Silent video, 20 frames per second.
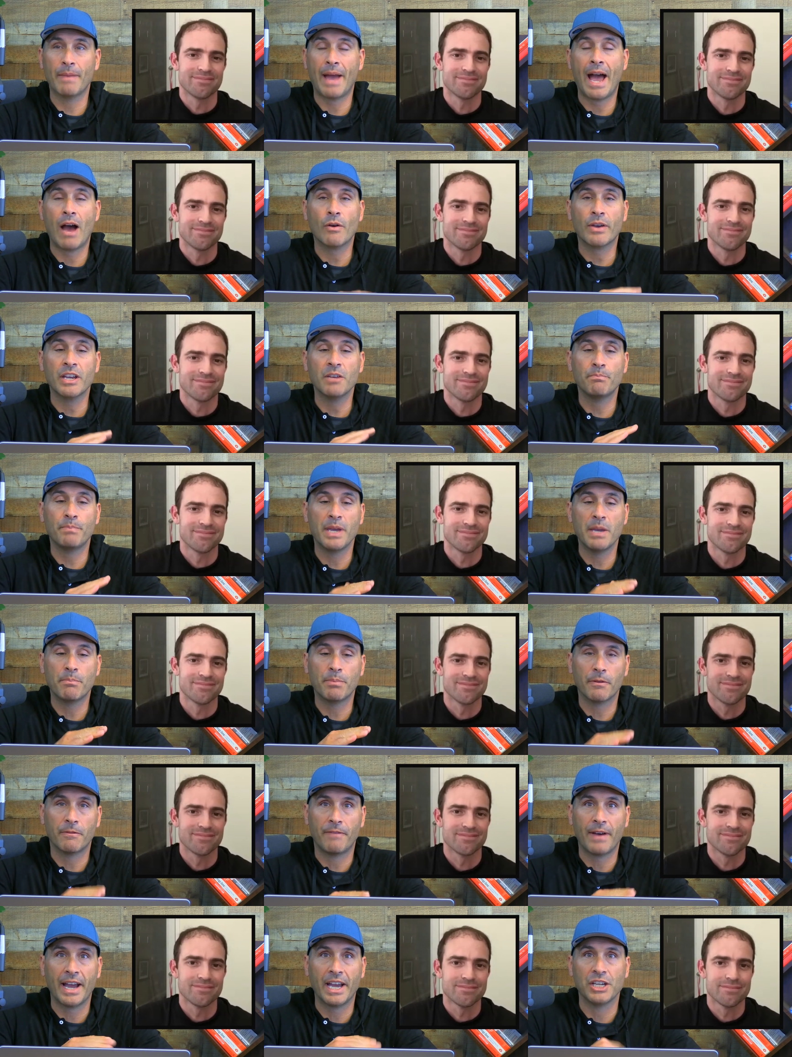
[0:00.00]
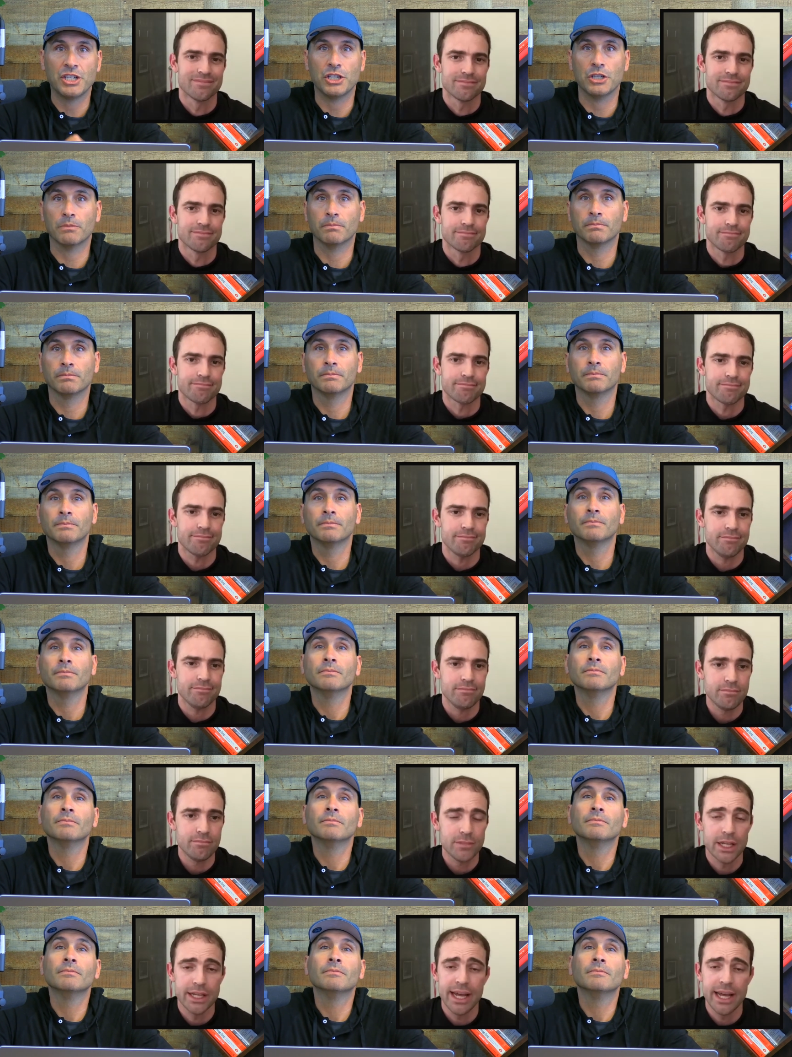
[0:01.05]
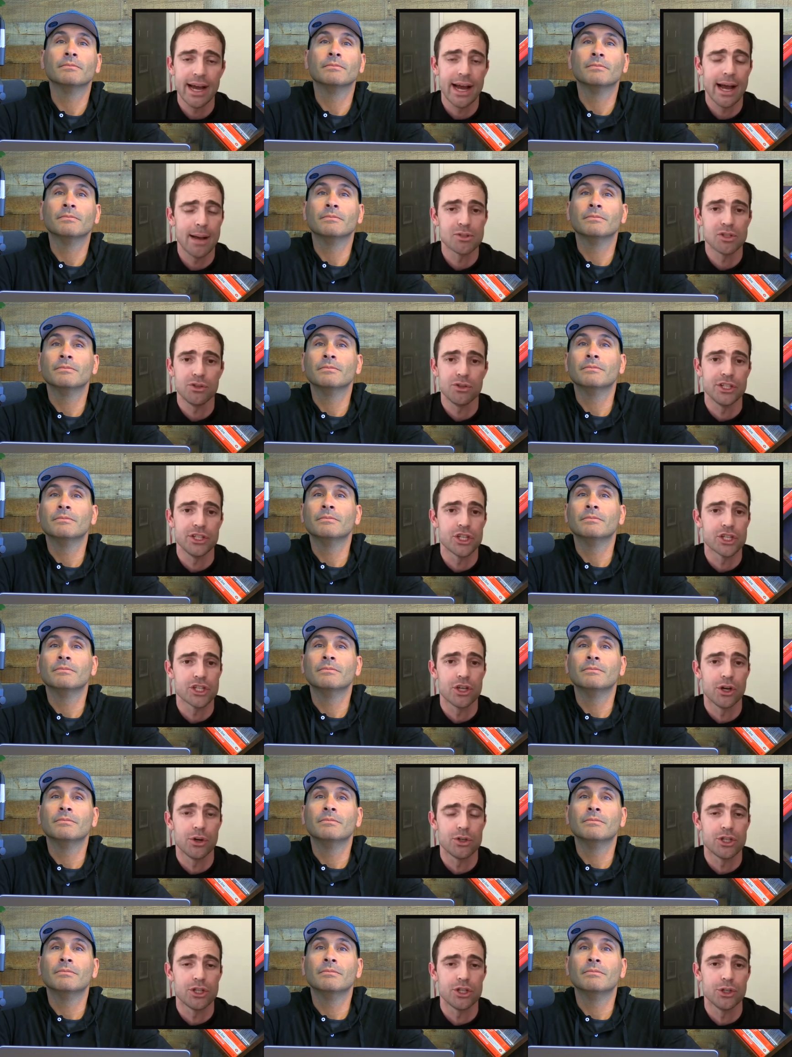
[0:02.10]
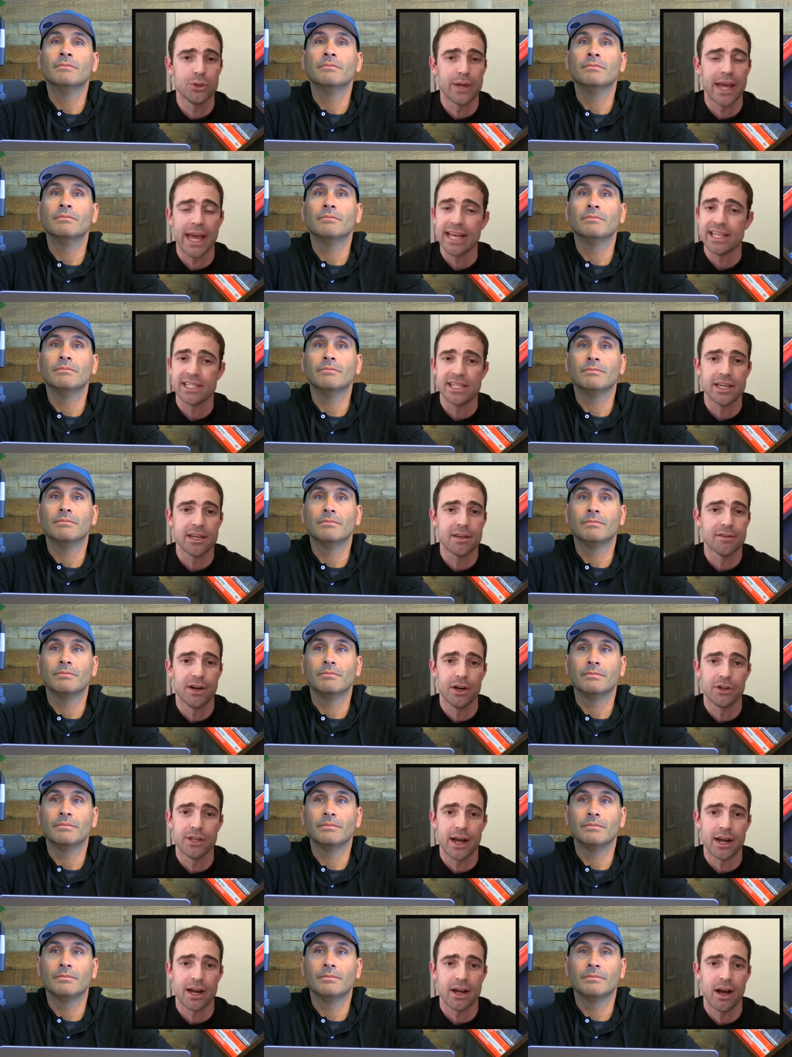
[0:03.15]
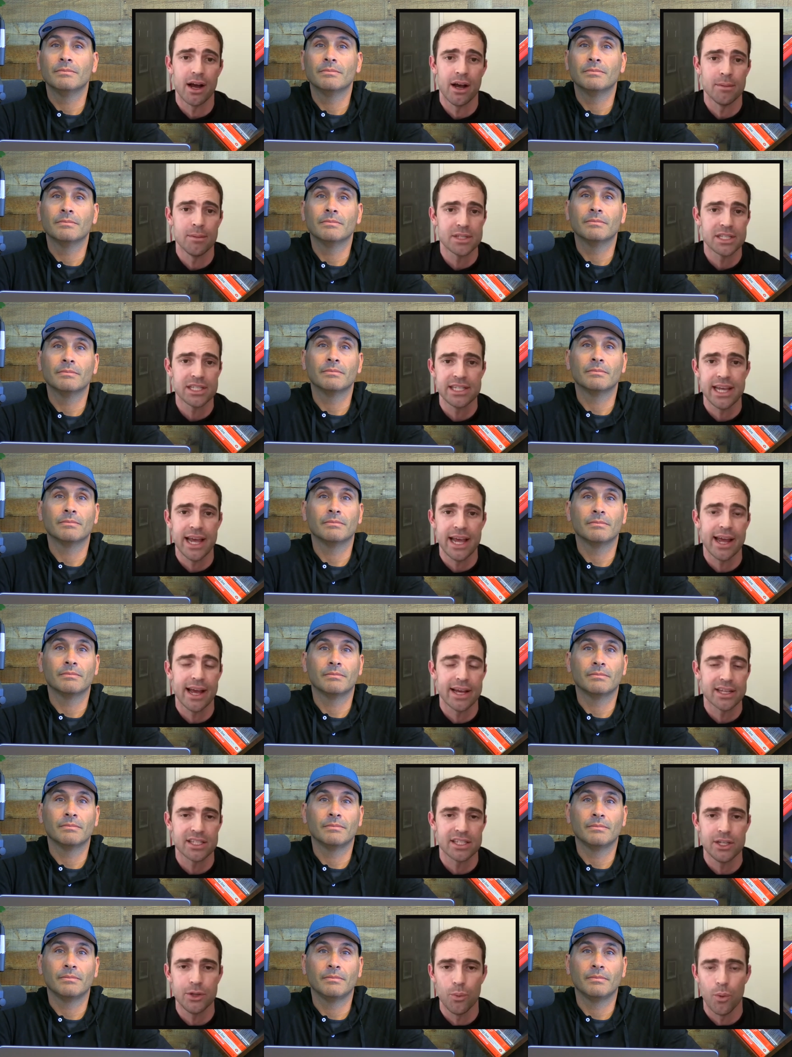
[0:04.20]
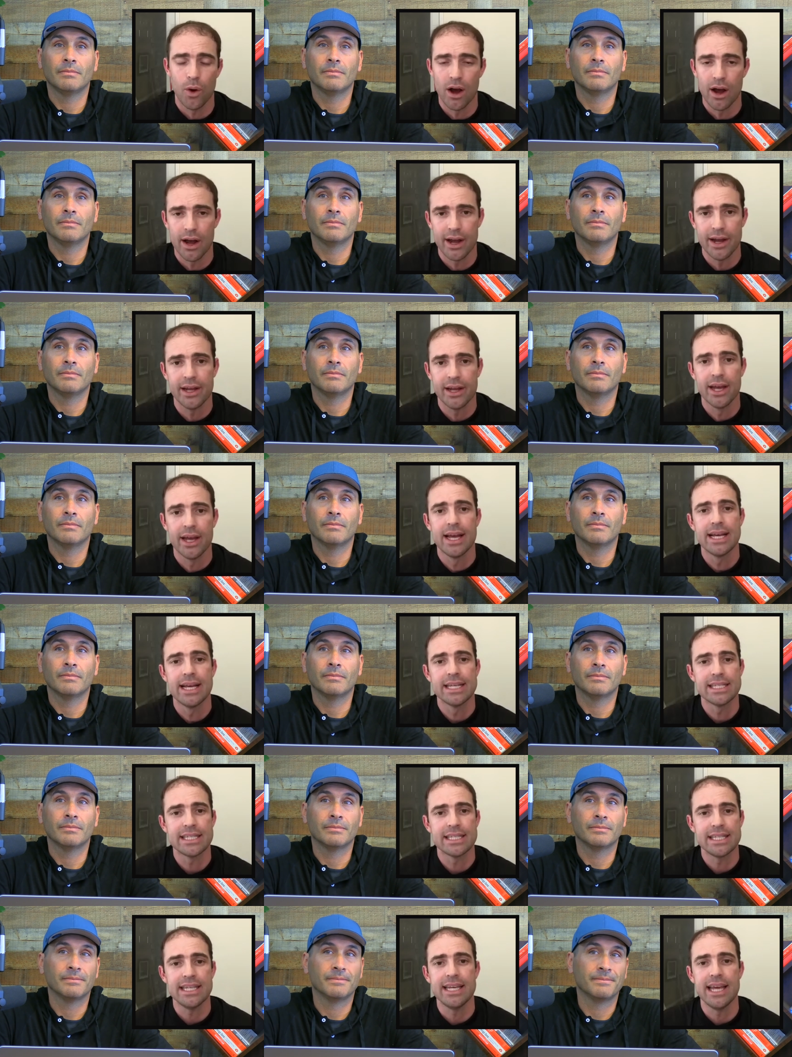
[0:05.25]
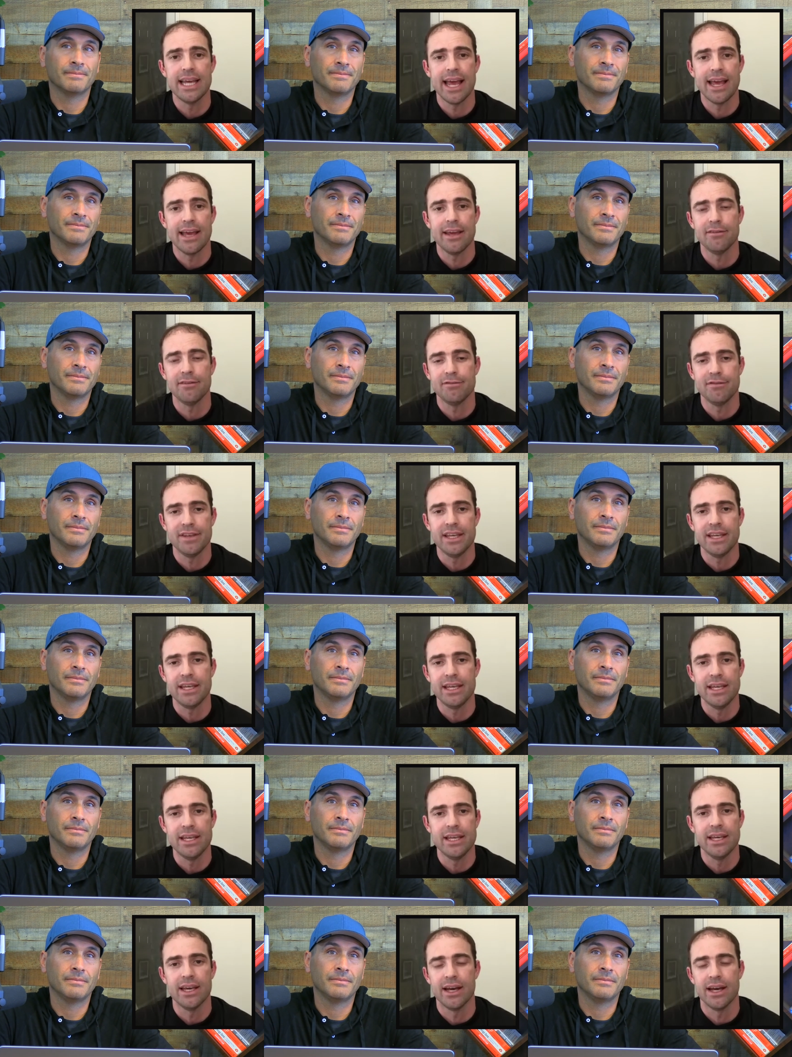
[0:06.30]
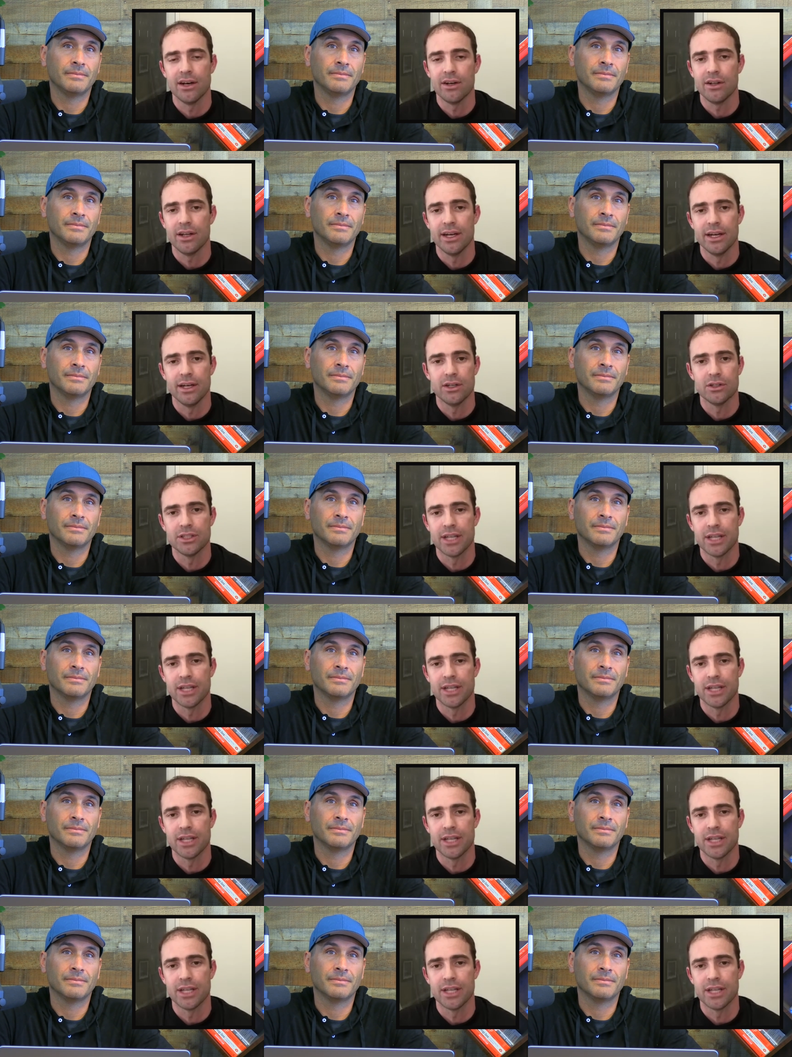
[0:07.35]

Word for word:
Speaker 1: How can people find you?
Speaker 2: Yeah, absolutely. Just go to caseycavell.com, C A S E Y C A V E L L